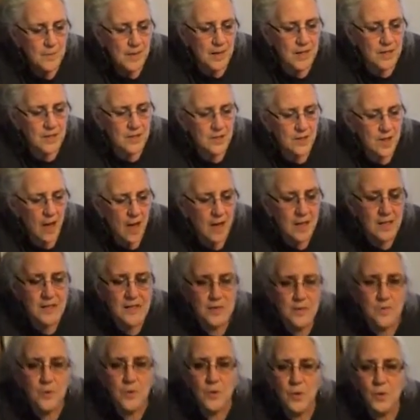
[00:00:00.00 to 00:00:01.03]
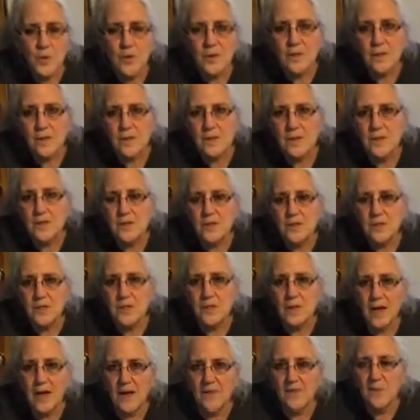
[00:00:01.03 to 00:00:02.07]
It's not as important
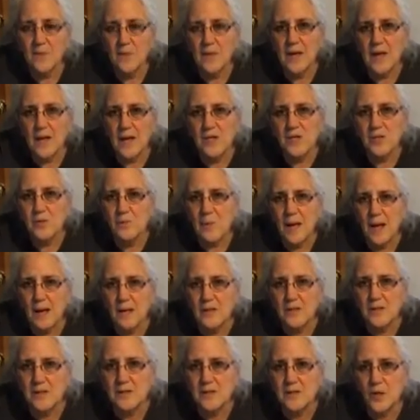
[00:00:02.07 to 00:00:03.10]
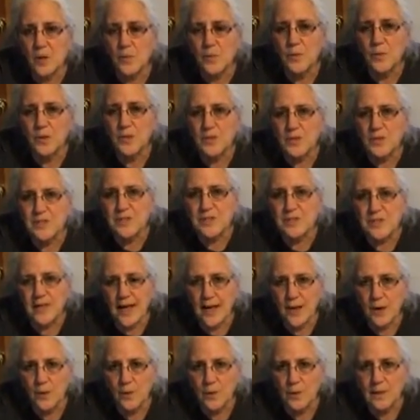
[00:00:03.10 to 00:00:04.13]
to have a pH balanced soap when you're
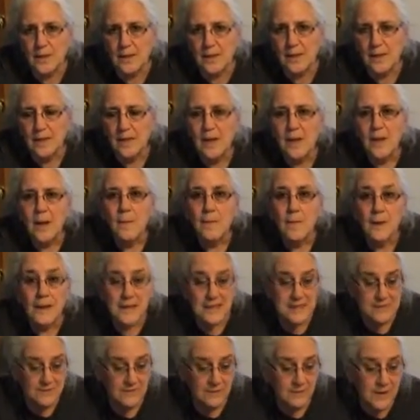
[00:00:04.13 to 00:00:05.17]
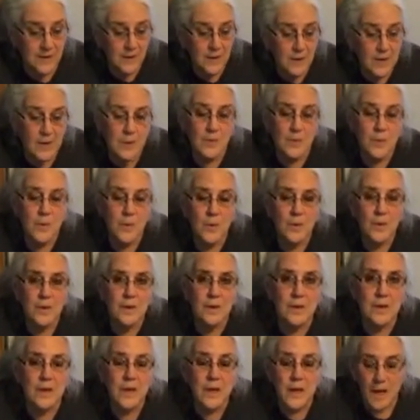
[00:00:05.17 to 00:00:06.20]
scouring, but it's very
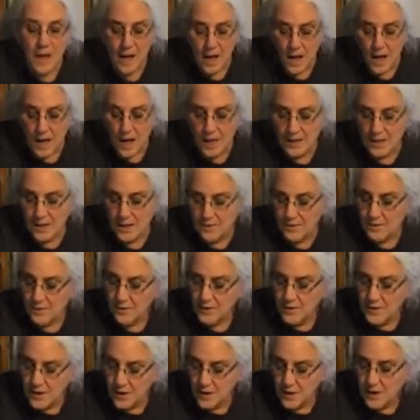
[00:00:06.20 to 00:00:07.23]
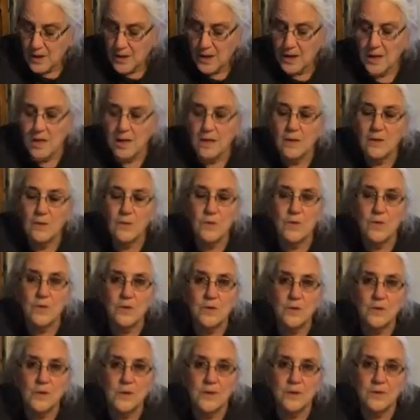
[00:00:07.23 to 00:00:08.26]
important at the very end when
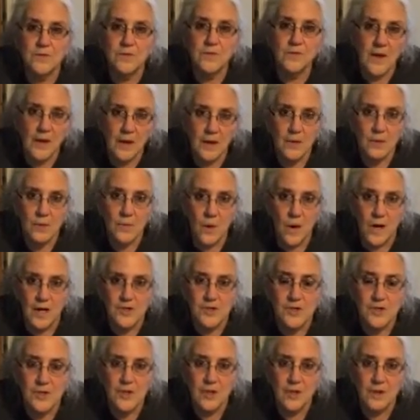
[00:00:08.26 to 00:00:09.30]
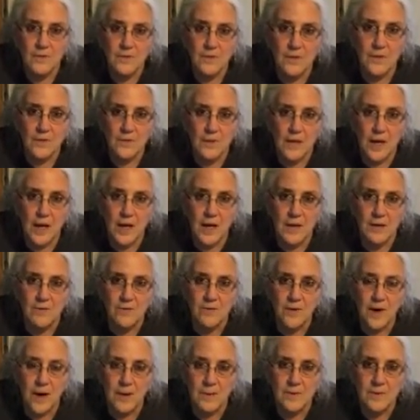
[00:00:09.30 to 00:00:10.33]
you're doing a final wash of your dyed
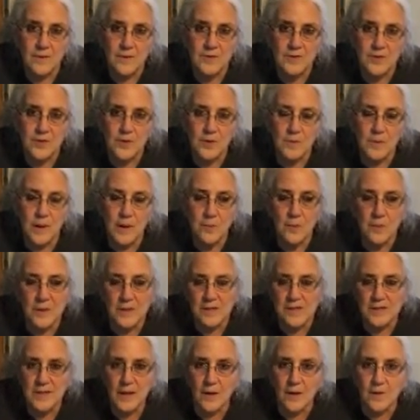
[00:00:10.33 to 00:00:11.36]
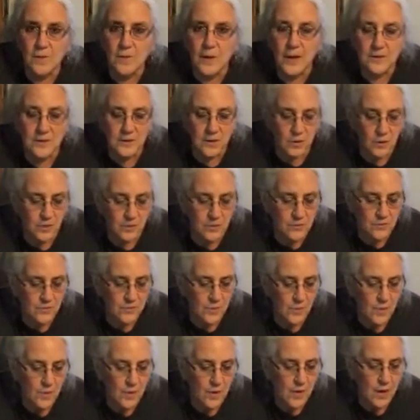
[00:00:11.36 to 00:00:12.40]
fibers. So you might want to scout around and look
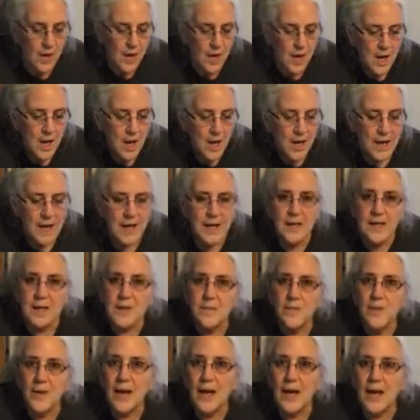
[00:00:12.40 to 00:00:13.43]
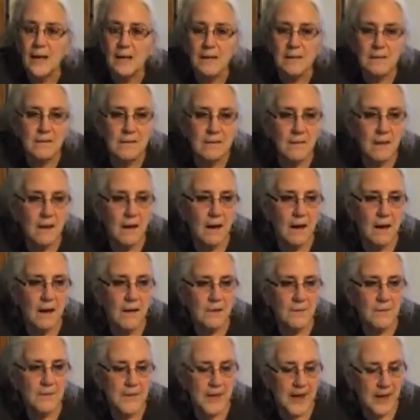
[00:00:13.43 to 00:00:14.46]
for any brand
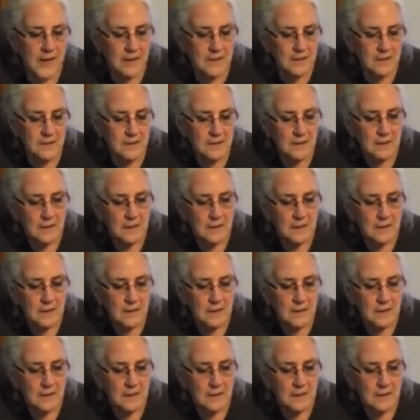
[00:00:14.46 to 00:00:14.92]
that